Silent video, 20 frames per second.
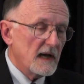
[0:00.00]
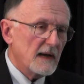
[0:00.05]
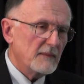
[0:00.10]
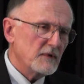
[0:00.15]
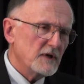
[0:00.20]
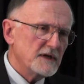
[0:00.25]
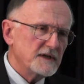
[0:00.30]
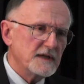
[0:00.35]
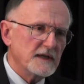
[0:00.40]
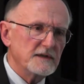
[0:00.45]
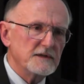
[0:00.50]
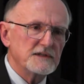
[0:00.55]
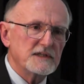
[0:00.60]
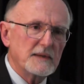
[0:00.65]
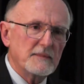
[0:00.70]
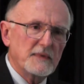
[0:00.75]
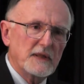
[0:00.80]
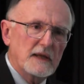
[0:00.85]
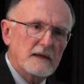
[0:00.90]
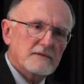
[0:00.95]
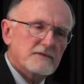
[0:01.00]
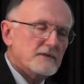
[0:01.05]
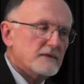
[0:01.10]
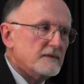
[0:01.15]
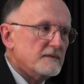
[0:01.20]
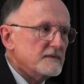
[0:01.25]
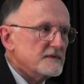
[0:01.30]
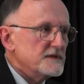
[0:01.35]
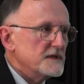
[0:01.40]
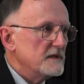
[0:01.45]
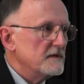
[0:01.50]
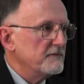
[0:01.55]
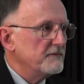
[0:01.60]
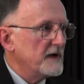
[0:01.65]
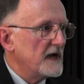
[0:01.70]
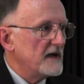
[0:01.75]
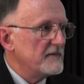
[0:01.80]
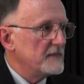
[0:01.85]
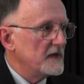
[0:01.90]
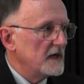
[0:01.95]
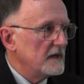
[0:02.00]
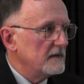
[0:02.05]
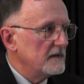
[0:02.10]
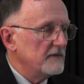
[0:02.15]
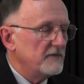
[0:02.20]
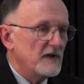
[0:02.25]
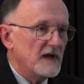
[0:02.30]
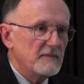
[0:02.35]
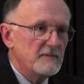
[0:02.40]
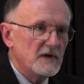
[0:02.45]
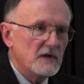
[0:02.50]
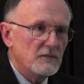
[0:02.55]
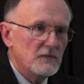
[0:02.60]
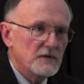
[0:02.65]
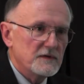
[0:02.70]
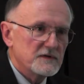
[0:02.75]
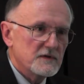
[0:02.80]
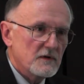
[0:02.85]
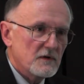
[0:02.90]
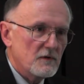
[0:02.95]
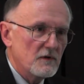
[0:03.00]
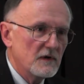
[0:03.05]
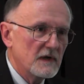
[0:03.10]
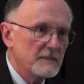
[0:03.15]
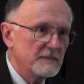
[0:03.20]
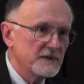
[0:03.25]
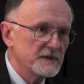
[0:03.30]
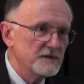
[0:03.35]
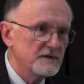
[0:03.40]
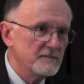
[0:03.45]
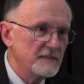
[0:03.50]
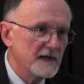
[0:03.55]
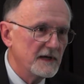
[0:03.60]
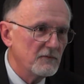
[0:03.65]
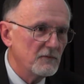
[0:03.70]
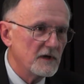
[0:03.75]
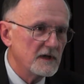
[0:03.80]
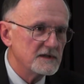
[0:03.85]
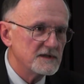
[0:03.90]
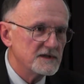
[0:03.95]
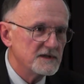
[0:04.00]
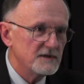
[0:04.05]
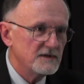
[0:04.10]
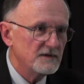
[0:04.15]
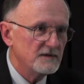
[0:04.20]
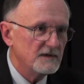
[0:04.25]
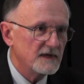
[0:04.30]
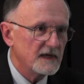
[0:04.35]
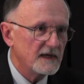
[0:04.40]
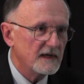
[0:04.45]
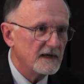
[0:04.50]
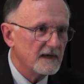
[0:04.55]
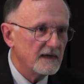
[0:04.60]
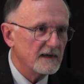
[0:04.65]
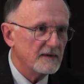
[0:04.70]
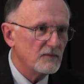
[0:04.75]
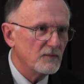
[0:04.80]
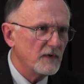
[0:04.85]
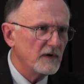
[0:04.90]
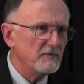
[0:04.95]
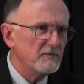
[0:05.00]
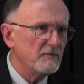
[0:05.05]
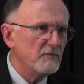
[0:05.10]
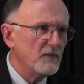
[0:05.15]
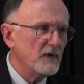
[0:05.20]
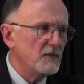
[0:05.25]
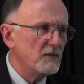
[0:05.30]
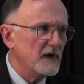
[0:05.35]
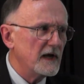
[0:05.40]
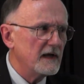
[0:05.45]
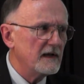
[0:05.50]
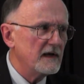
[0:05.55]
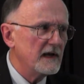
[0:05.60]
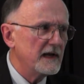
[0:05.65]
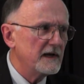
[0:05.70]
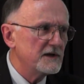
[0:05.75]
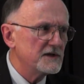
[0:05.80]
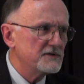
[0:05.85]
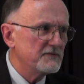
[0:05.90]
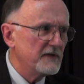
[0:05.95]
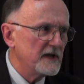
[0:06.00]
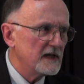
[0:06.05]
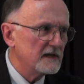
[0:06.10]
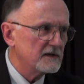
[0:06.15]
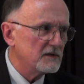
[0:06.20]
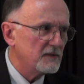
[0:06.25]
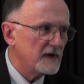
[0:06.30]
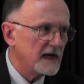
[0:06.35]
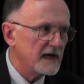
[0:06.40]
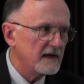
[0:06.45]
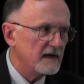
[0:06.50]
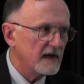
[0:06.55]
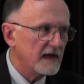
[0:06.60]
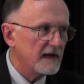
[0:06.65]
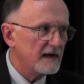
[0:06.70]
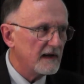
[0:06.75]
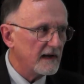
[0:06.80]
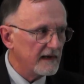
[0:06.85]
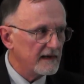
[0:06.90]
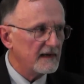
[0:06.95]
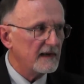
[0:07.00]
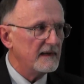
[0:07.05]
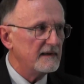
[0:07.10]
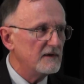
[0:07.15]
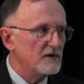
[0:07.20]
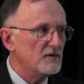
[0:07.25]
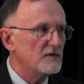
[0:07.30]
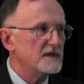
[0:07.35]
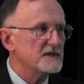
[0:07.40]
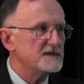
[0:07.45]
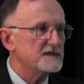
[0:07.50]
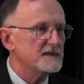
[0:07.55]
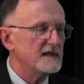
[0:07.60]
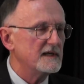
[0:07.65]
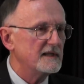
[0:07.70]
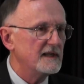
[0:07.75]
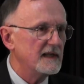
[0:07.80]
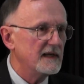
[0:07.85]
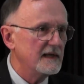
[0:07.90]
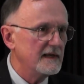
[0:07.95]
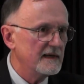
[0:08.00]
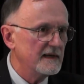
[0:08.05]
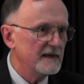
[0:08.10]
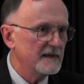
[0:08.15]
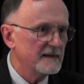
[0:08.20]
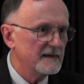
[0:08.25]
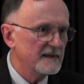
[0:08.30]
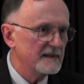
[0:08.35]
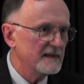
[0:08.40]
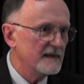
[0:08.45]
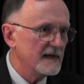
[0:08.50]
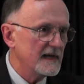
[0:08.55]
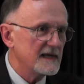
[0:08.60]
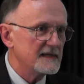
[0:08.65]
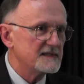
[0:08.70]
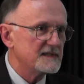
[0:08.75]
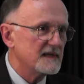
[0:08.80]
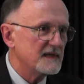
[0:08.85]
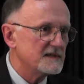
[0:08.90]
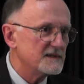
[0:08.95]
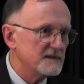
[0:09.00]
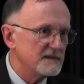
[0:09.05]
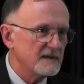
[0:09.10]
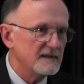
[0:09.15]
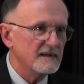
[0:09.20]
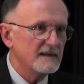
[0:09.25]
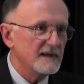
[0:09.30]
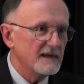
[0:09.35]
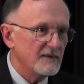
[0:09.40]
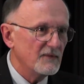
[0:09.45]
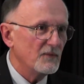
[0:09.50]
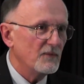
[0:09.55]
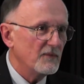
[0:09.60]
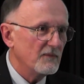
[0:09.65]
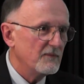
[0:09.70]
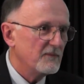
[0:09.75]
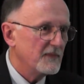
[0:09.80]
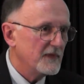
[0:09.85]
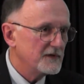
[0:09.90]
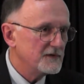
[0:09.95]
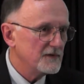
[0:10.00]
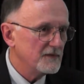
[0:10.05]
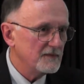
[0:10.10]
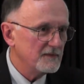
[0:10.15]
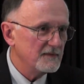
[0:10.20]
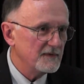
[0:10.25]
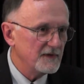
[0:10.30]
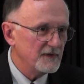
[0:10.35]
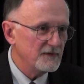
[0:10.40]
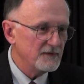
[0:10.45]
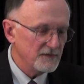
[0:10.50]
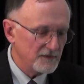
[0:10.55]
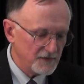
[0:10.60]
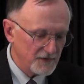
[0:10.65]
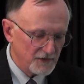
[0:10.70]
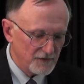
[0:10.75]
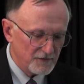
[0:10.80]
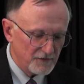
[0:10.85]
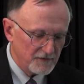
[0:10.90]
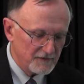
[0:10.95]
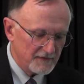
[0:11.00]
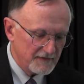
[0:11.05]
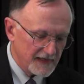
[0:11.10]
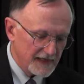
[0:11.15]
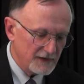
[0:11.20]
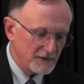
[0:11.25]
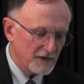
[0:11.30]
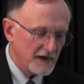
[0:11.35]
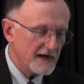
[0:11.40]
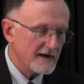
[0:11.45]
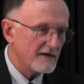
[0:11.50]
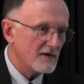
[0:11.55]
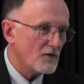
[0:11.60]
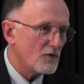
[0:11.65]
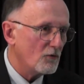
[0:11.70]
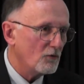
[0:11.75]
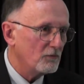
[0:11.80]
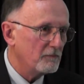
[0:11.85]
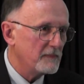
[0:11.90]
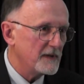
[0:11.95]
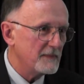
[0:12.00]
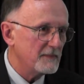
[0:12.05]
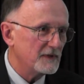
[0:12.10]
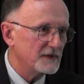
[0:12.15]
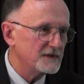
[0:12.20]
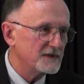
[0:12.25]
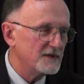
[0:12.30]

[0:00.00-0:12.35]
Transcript: I'm going to tell you something. I see the five-minute rule is going to hold up a 2-minute one soon. When regulators fail to regulate, I noticed in the last session that you didn't hold people